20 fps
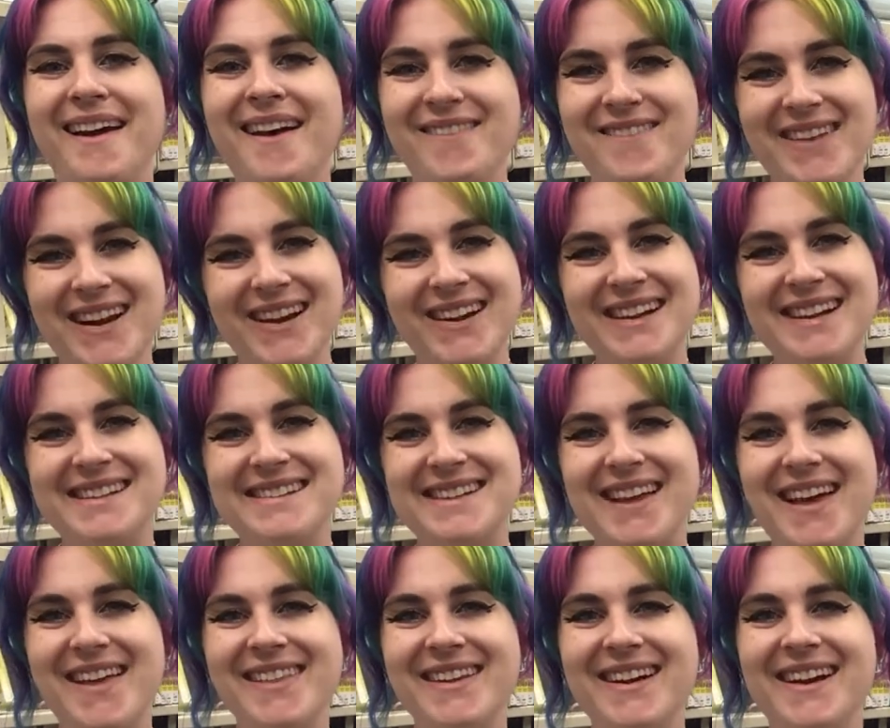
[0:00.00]
various
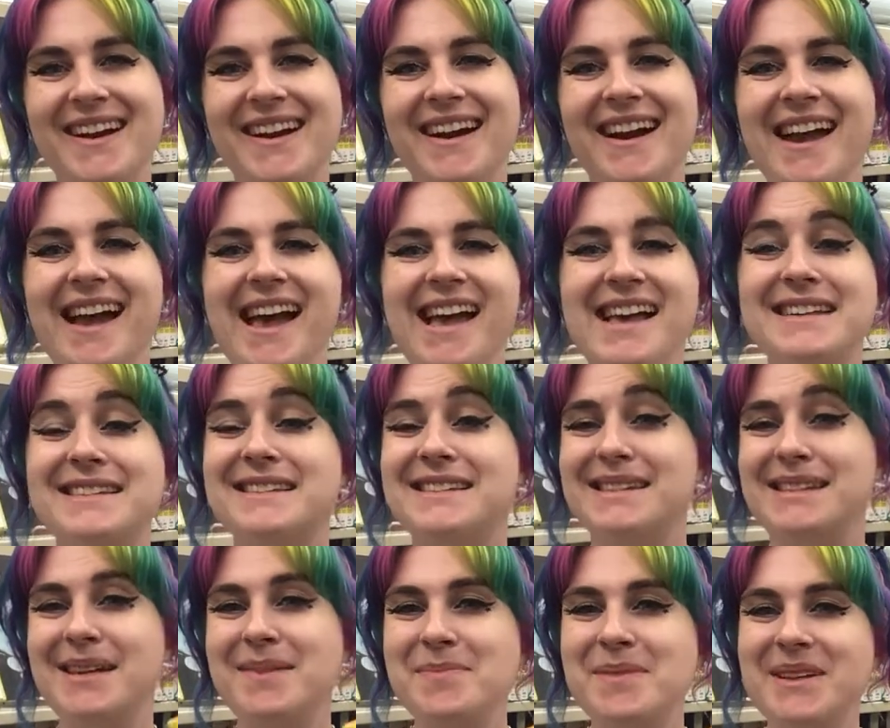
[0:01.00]
other
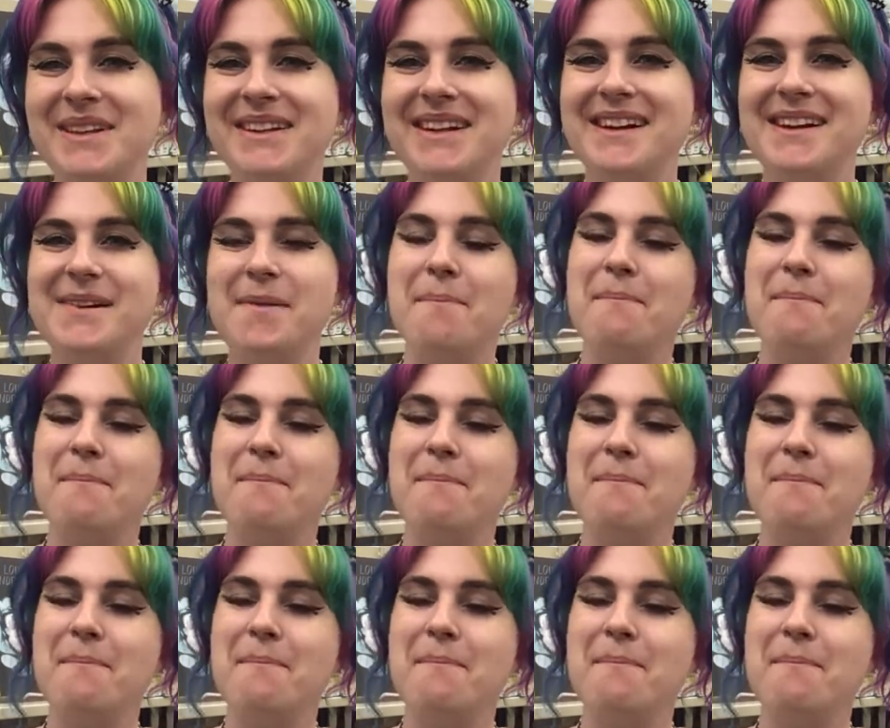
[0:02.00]
similar